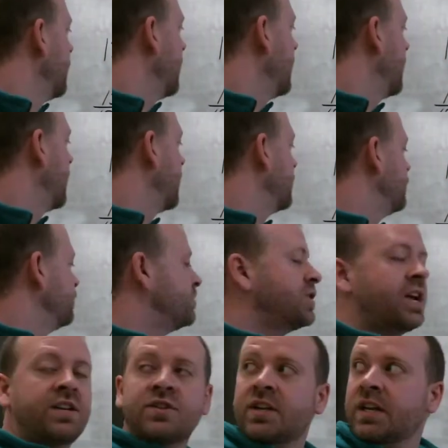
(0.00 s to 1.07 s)
and to
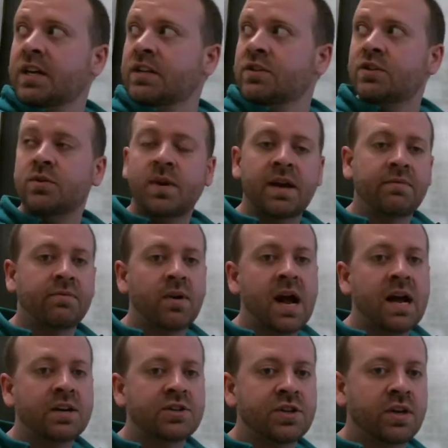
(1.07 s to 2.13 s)
change it into a
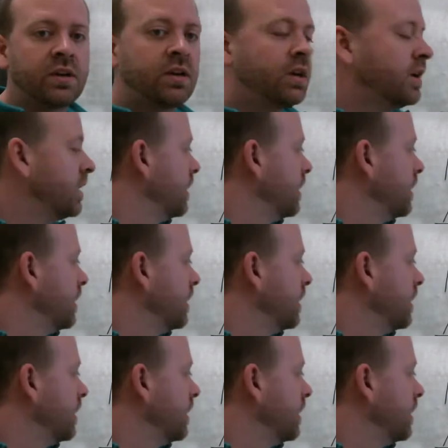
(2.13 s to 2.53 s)
fraction,